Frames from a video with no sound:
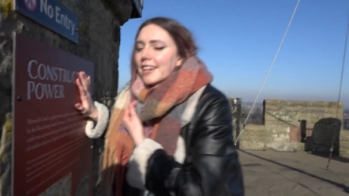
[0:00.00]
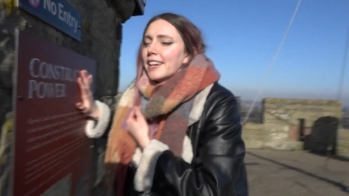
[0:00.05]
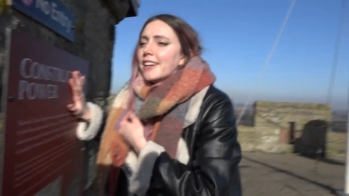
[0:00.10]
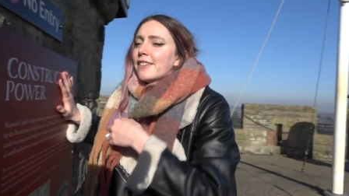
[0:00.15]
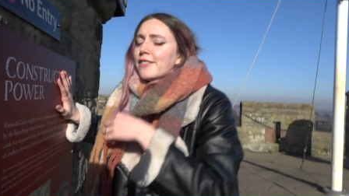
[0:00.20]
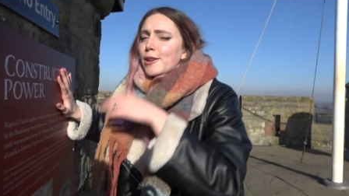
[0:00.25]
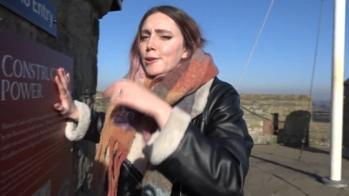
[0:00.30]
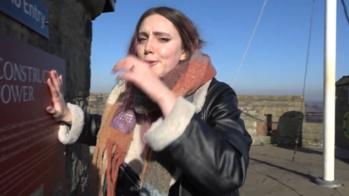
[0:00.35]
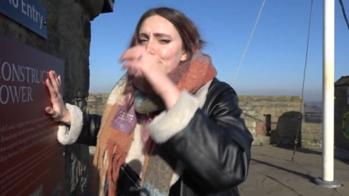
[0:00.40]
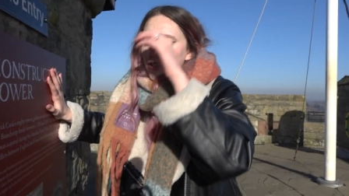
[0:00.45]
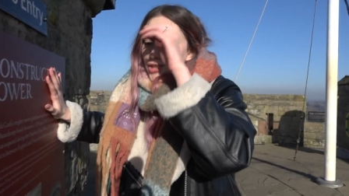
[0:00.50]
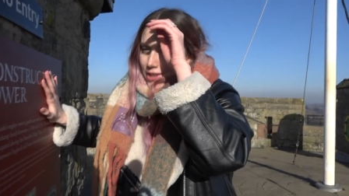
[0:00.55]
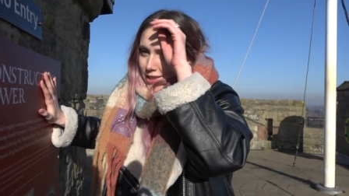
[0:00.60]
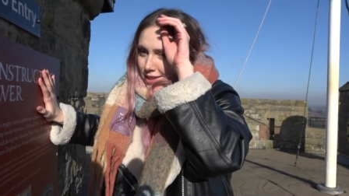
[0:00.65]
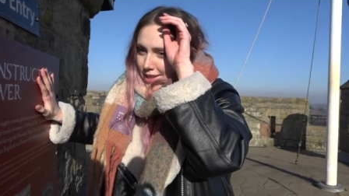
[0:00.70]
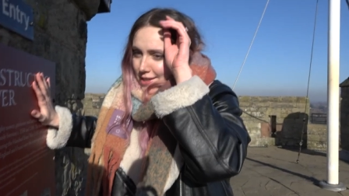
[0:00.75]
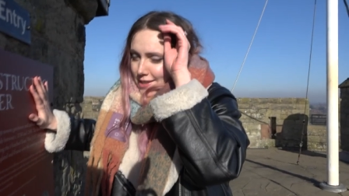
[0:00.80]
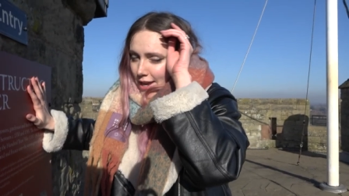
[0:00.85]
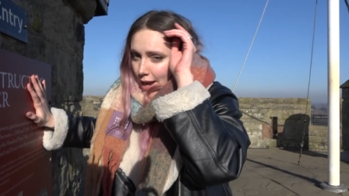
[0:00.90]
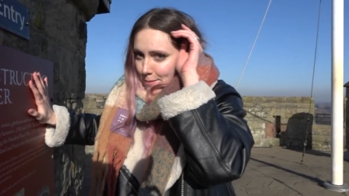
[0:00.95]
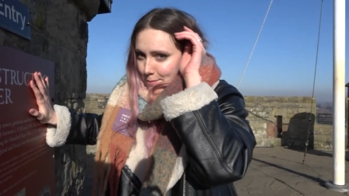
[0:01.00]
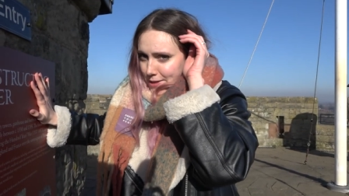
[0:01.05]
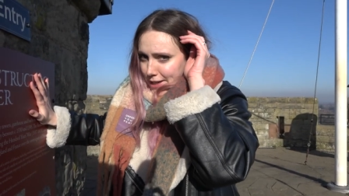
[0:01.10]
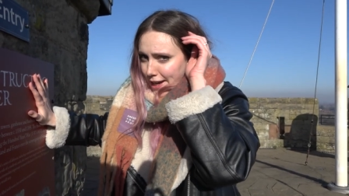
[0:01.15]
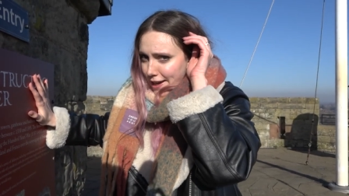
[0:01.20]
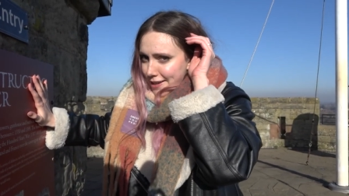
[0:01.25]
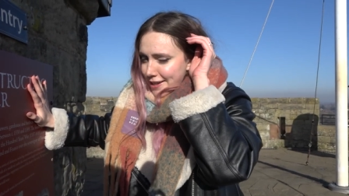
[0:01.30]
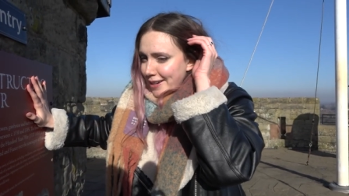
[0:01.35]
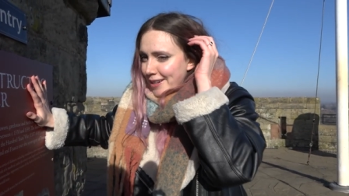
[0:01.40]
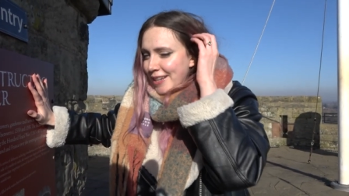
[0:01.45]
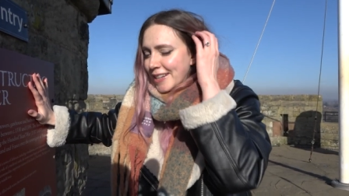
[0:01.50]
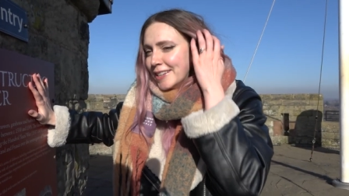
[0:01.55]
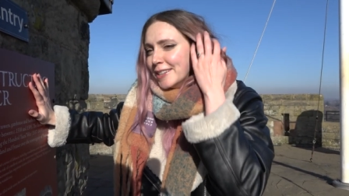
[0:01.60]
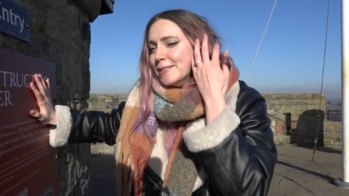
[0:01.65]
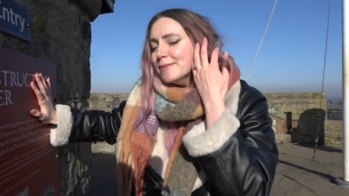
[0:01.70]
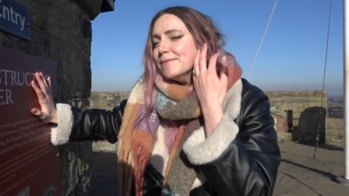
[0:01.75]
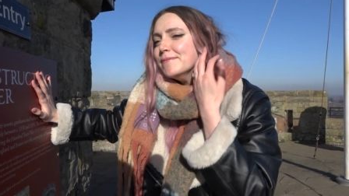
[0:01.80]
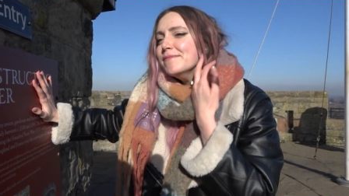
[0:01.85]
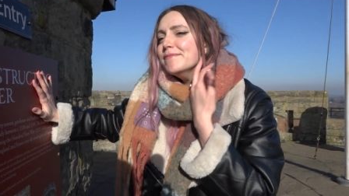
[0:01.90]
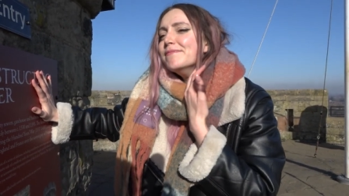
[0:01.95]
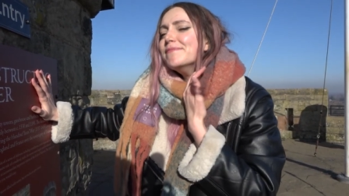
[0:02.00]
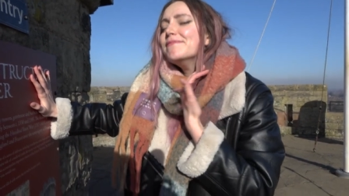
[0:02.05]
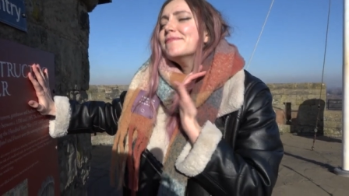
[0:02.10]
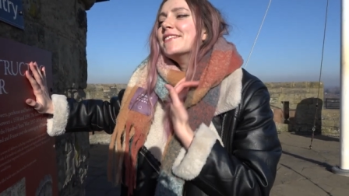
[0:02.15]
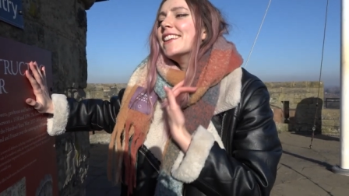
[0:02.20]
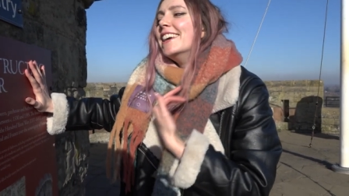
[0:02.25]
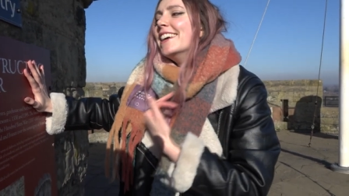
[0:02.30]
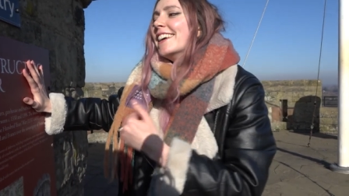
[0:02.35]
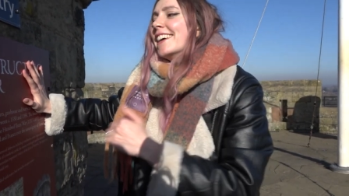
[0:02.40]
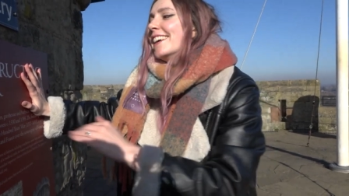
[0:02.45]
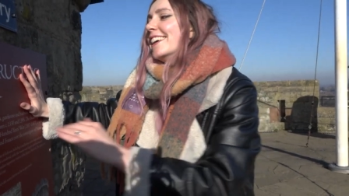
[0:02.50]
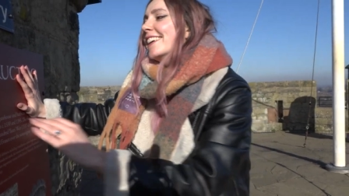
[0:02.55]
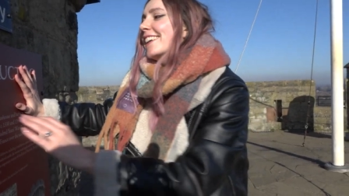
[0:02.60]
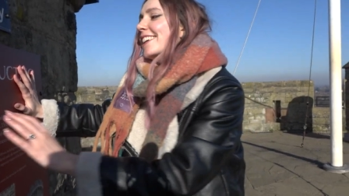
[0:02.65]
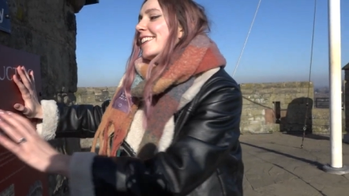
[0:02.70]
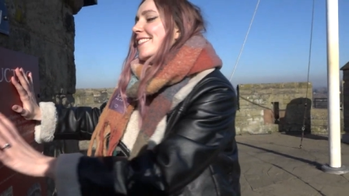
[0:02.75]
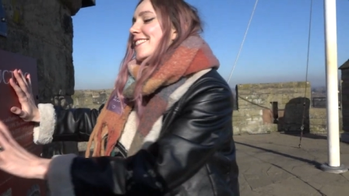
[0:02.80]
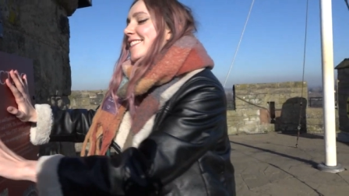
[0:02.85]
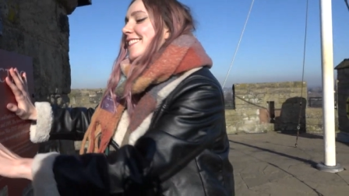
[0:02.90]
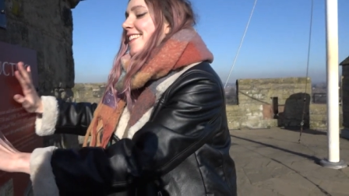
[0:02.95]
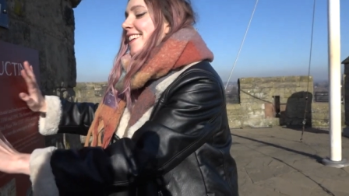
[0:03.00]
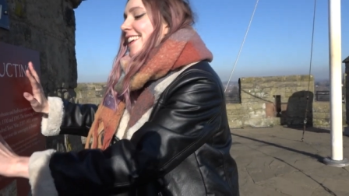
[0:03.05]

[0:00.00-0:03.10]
If you're watching this, I'm dead. Because